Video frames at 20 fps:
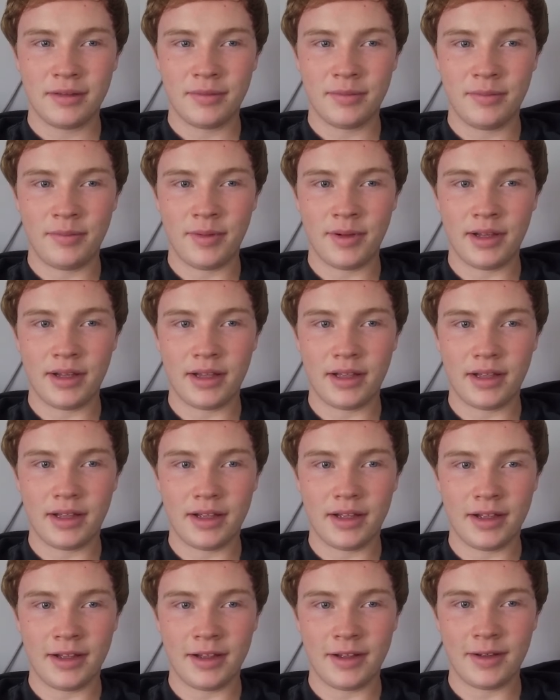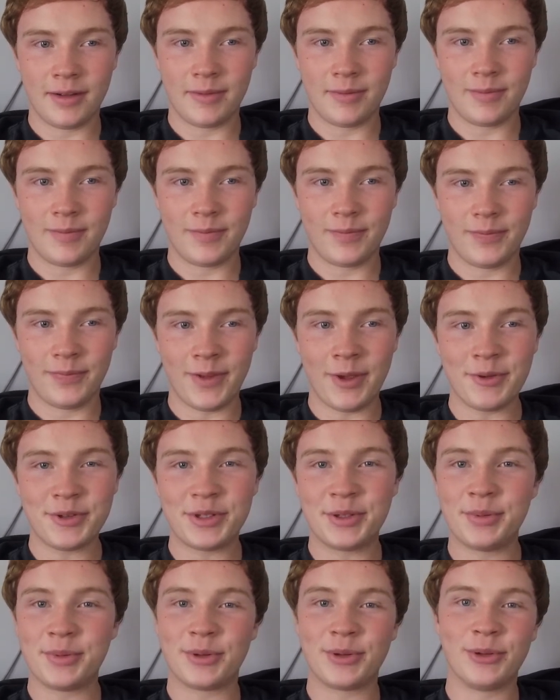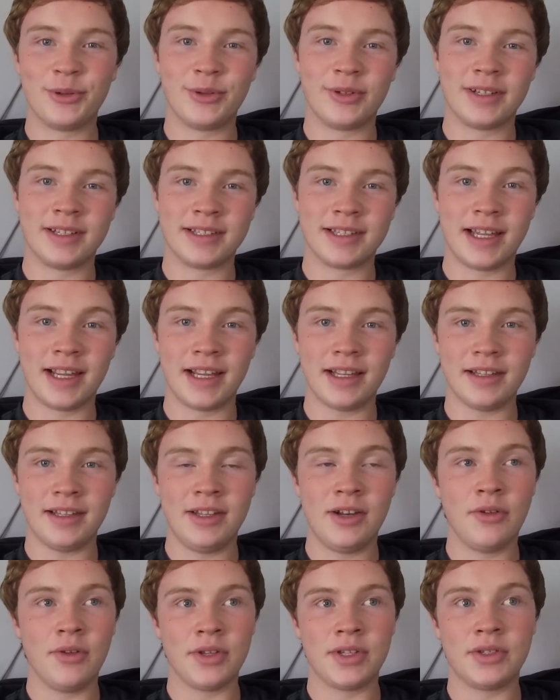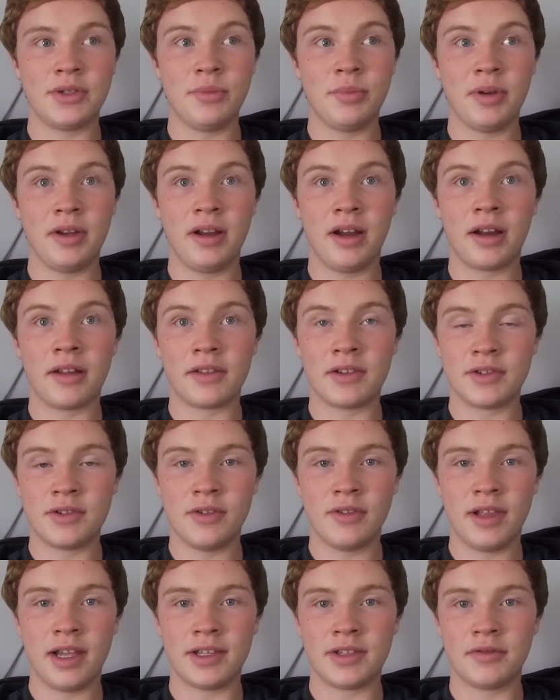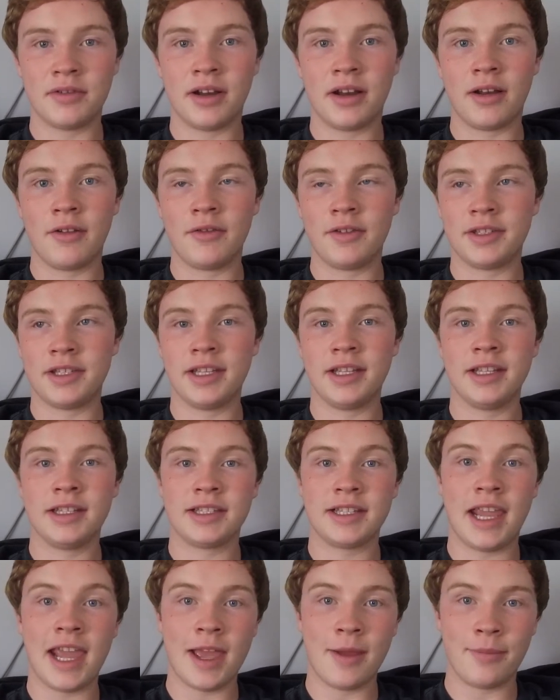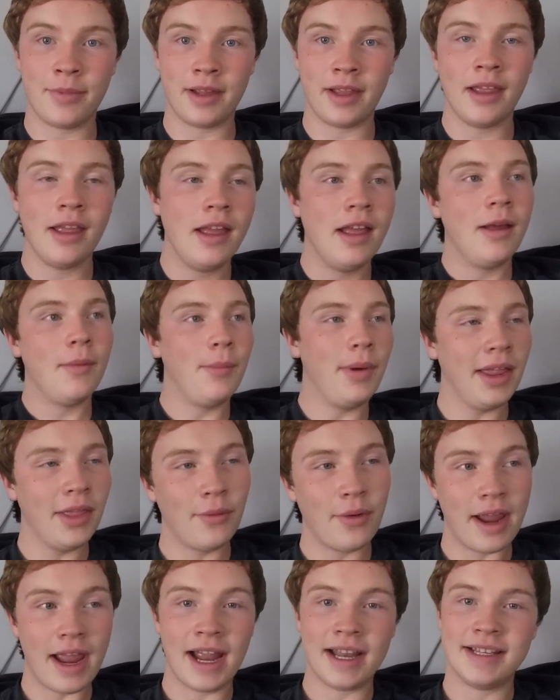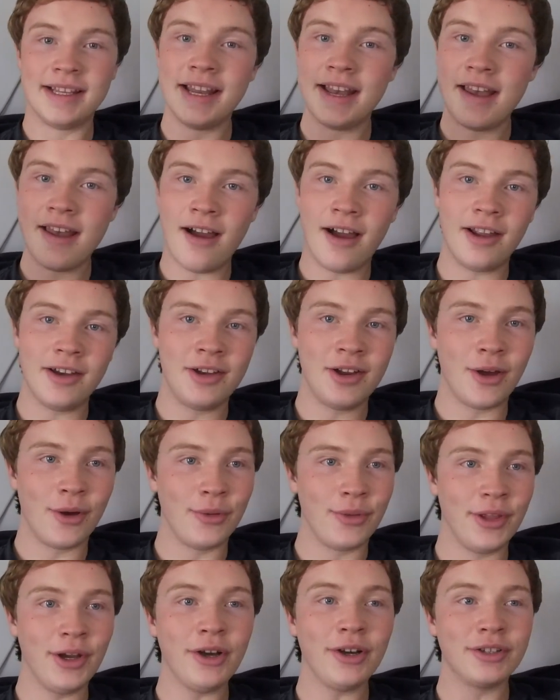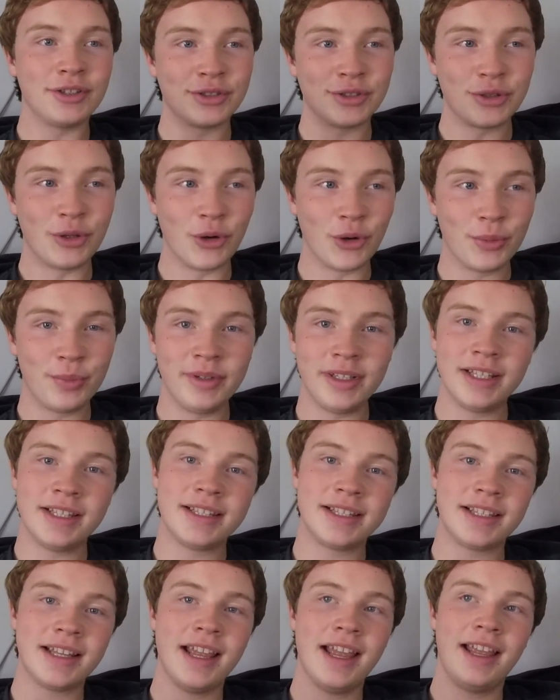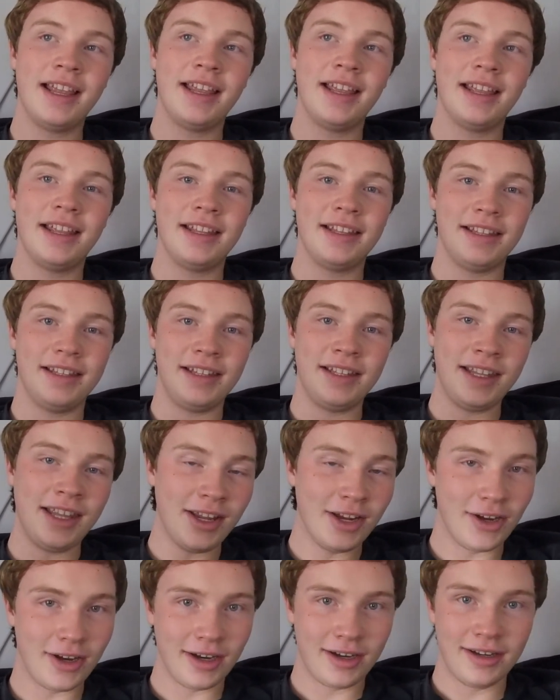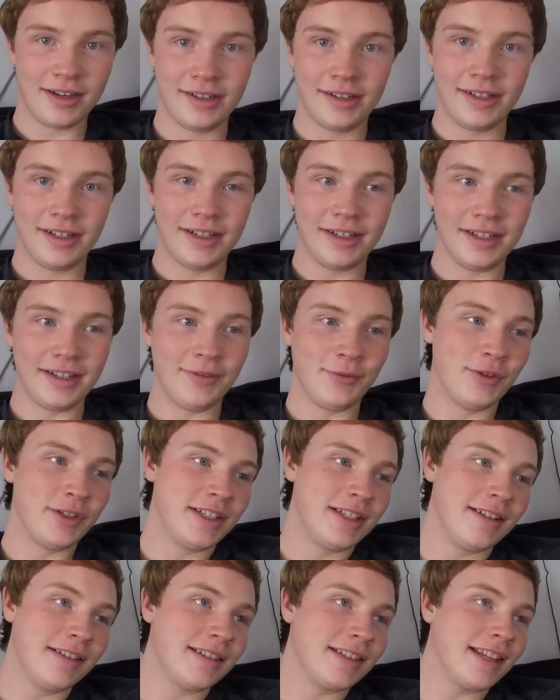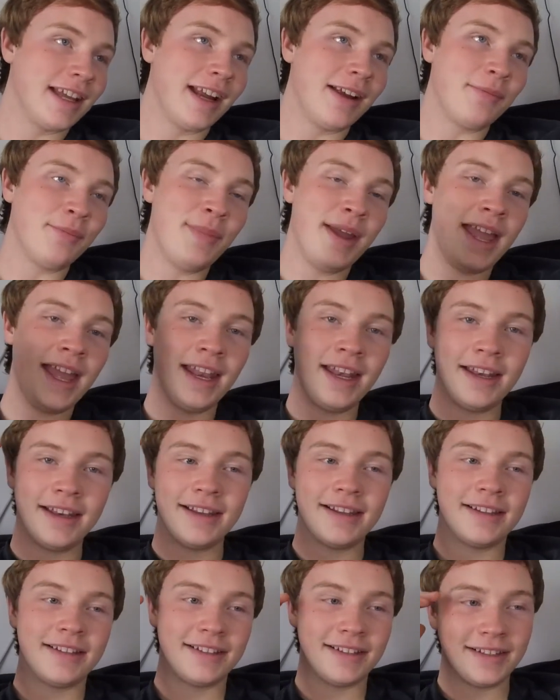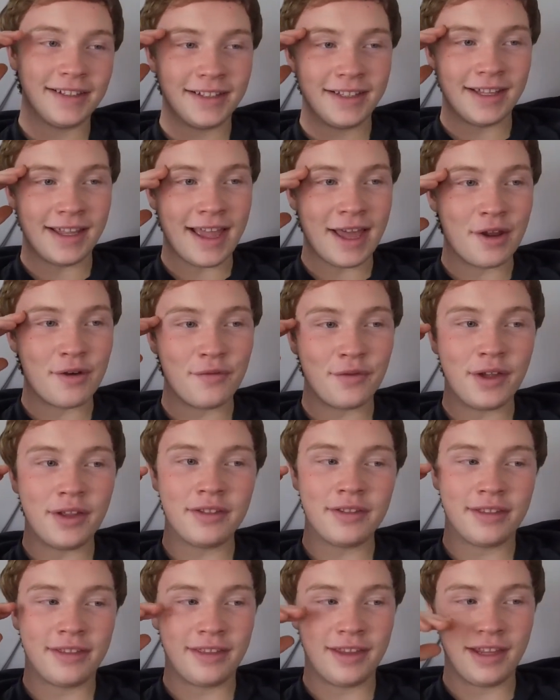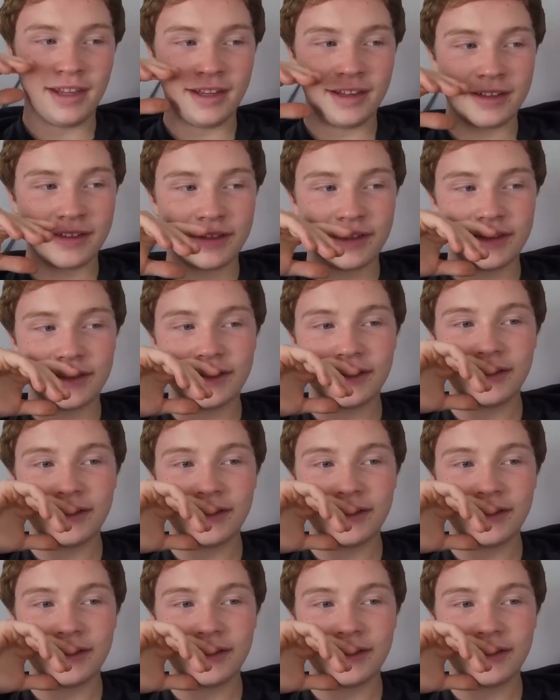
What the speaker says: but that was super cool because it's super dark. There's no lights around. Obviously, it's camping. By the way, I did not know there are scorpions here, which is man, out of all the things